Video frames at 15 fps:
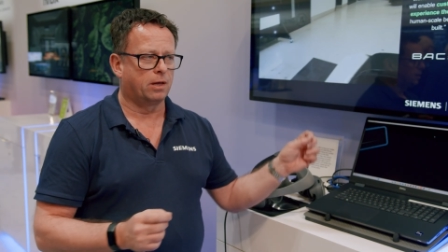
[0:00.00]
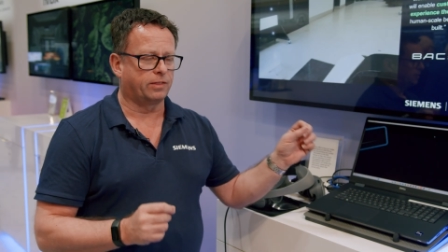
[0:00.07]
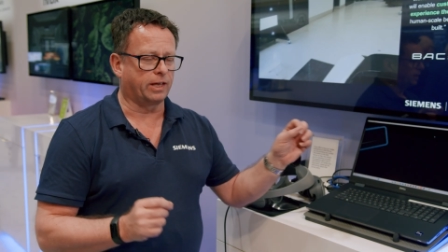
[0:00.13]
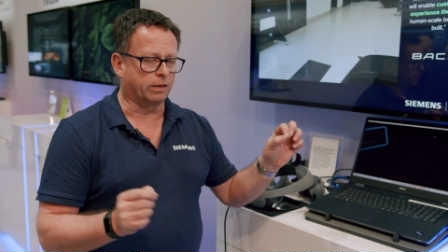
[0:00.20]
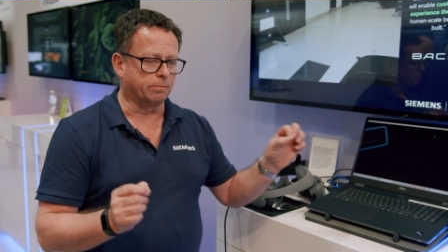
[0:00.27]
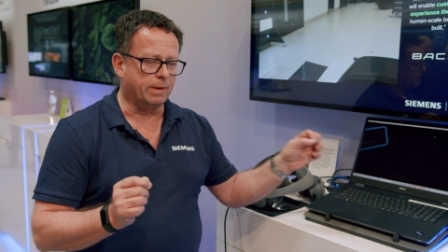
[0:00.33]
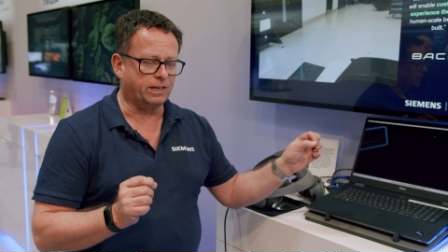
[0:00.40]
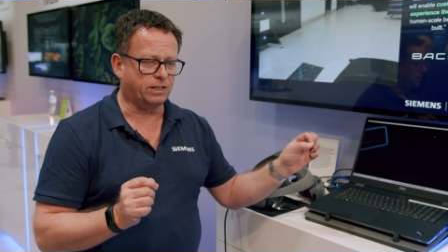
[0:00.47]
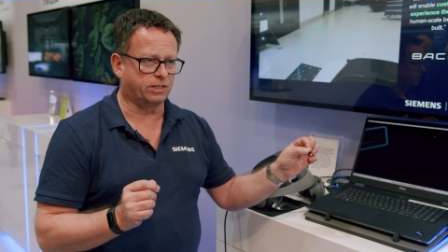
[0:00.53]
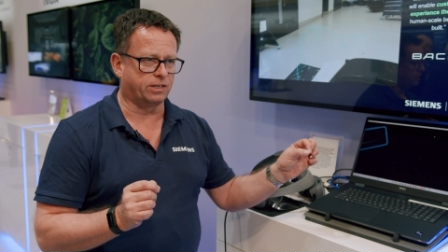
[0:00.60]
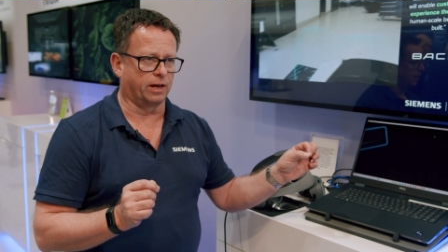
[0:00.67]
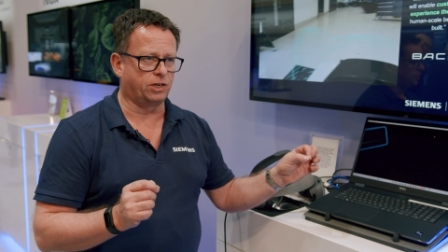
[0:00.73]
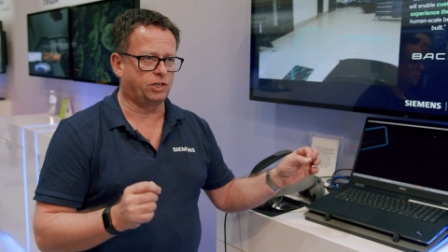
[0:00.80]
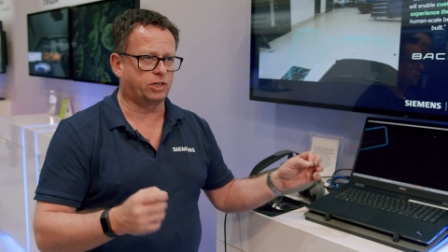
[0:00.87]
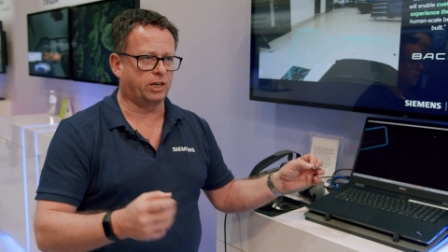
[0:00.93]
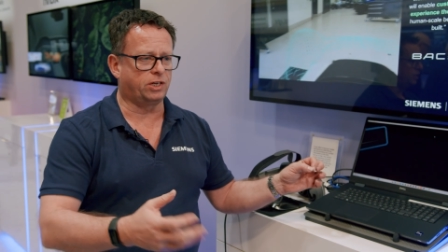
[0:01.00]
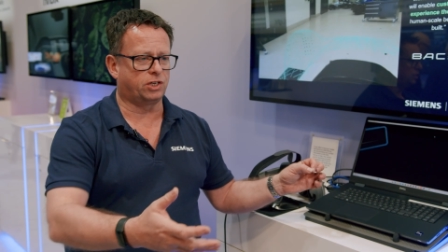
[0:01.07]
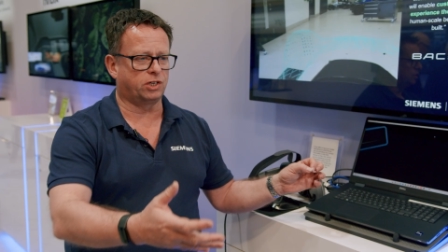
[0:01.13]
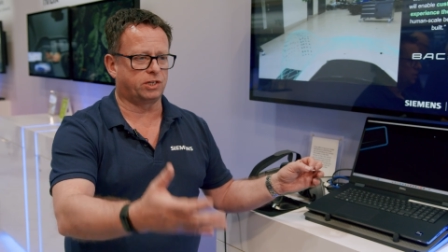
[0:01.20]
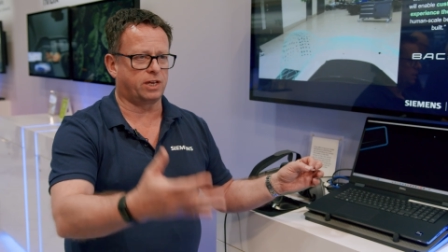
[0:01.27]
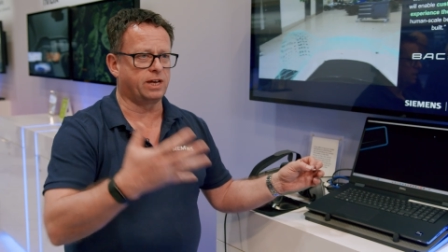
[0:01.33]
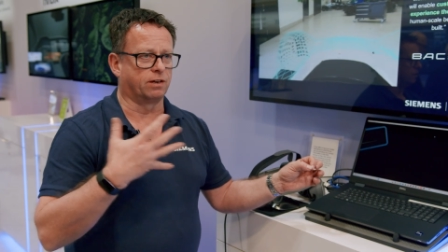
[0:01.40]
they can make design
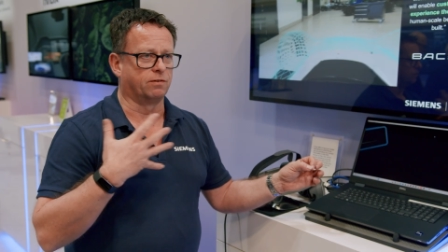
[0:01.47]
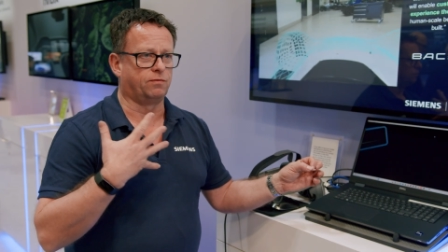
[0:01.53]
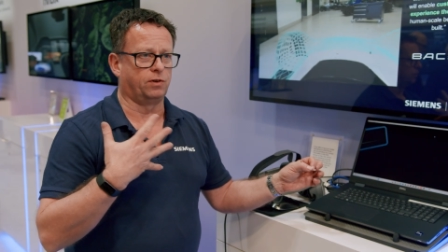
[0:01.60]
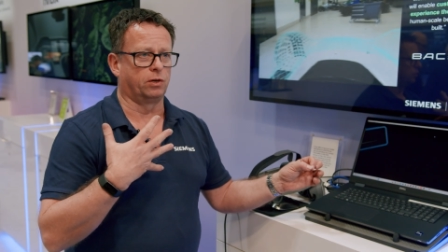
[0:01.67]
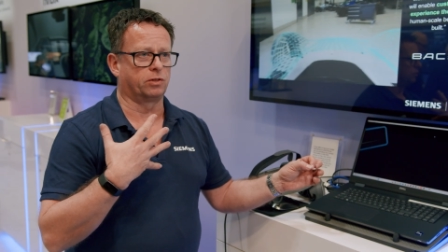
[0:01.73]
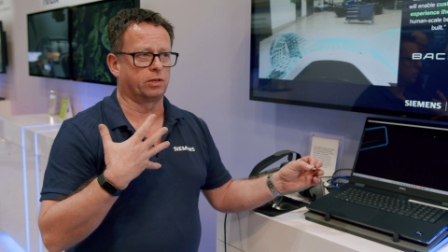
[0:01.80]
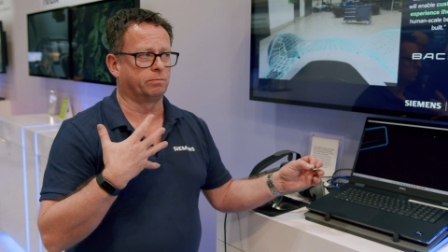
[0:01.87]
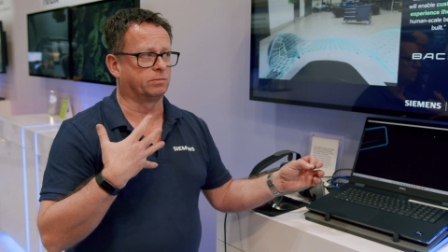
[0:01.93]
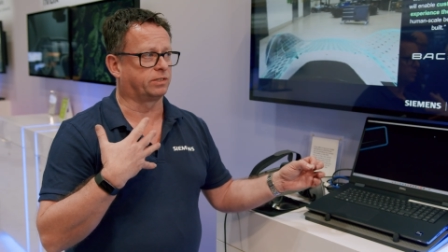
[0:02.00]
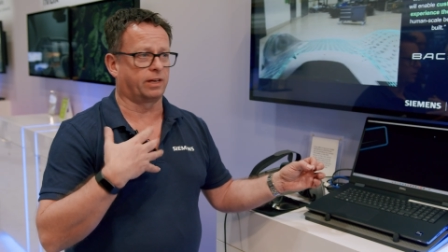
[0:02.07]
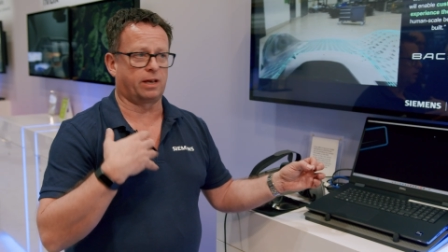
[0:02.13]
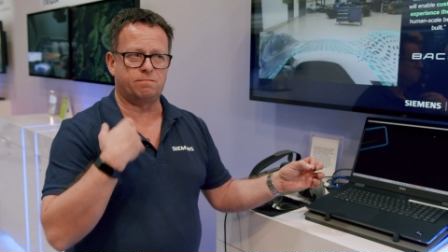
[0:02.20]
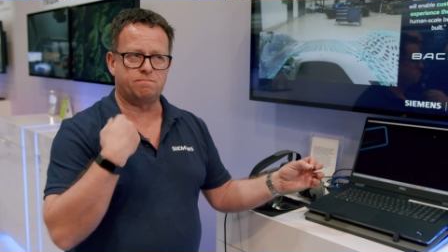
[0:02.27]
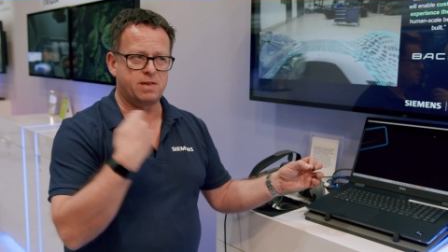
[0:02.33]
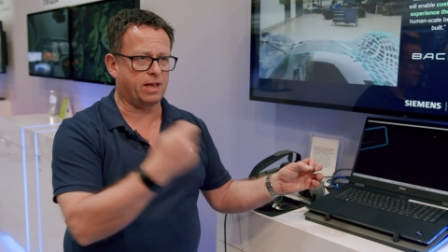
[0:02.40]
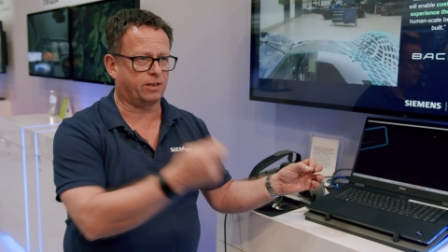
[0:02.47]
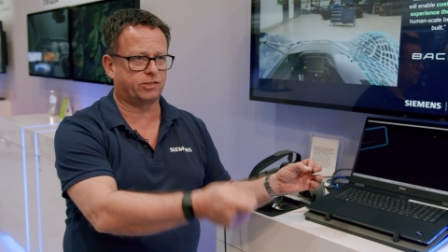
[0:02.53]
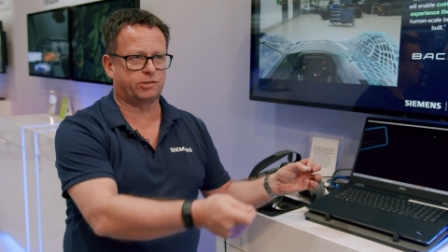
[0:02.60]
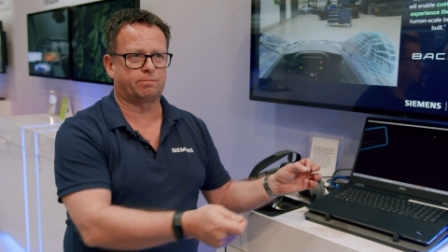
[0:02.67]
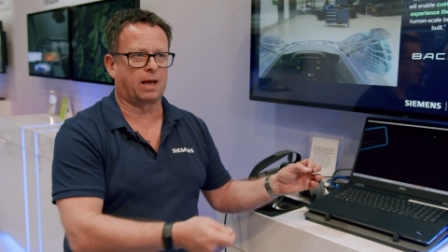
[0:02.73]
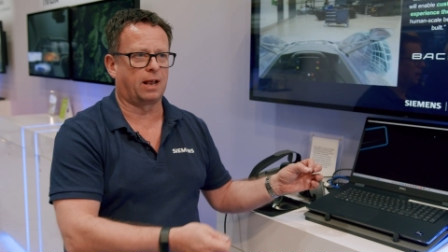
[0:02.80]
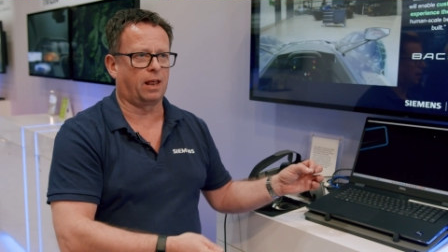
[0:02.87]
changes, he can view them, say,
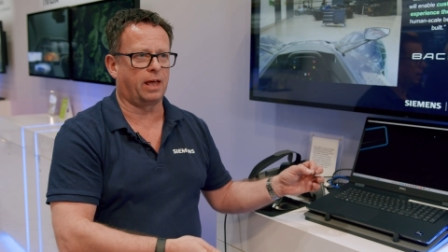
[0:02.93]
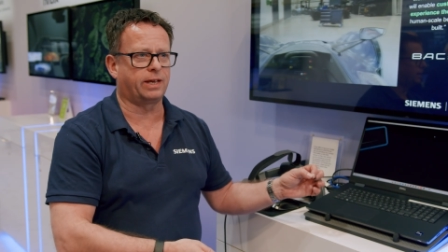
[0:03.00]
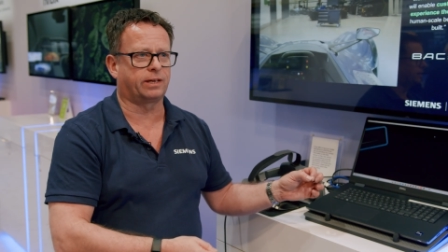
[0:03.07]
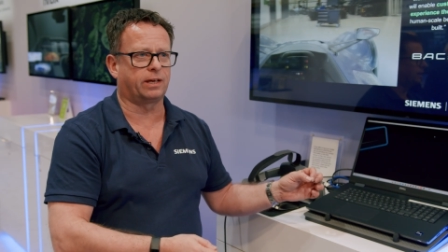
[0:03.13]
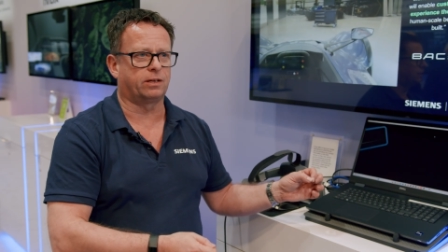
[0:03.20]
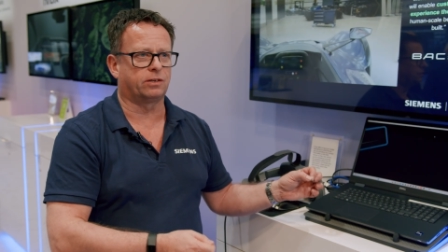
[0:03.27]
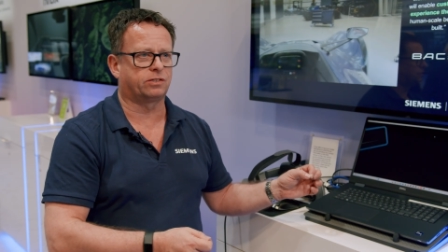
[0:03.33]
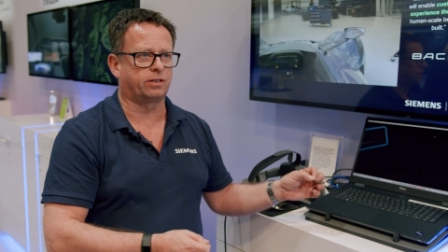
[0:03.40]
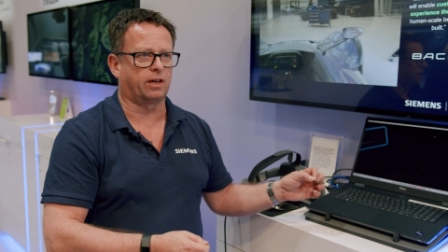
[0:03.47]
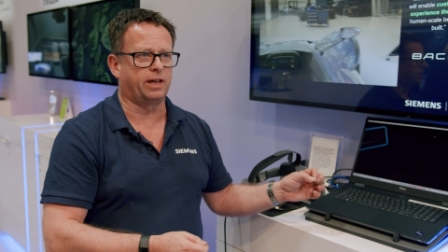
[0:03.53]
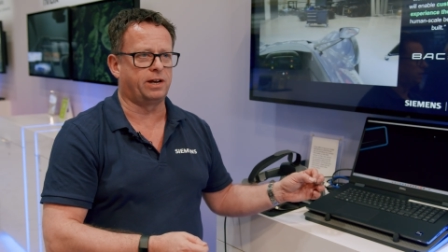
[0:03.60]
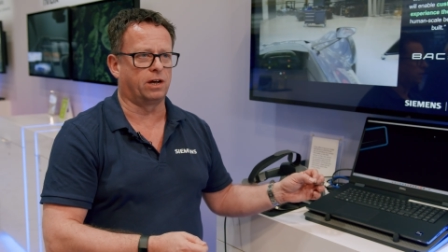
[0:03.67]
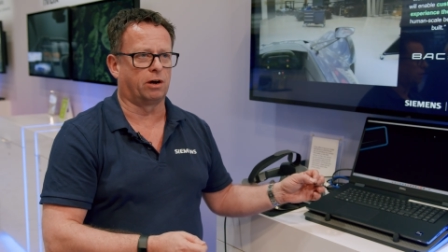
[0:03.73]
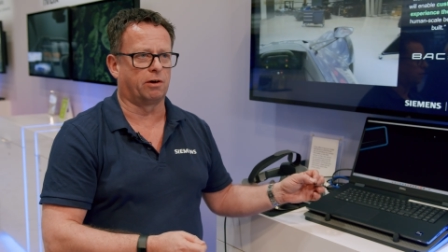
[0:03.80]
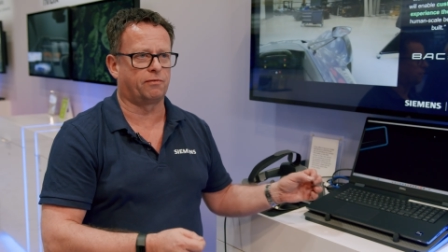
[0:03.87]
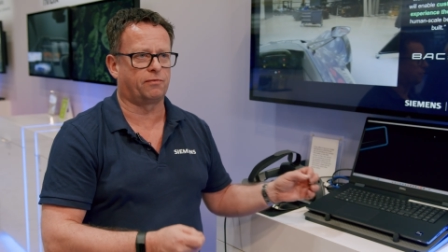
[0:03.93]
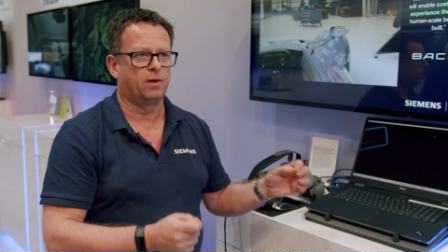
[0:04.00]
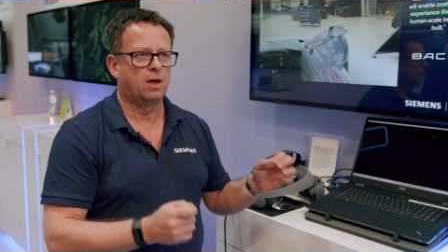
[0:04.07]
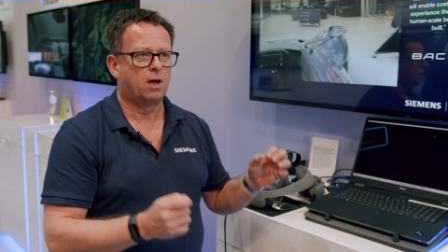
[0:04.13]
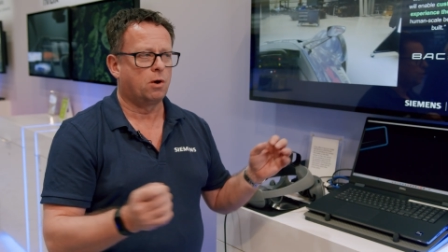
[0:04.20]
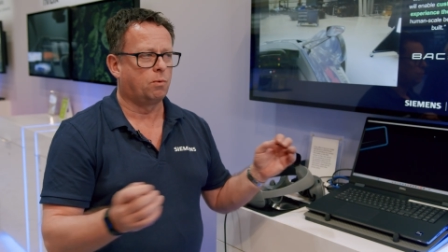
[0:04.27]
yes, I like it, sign it off,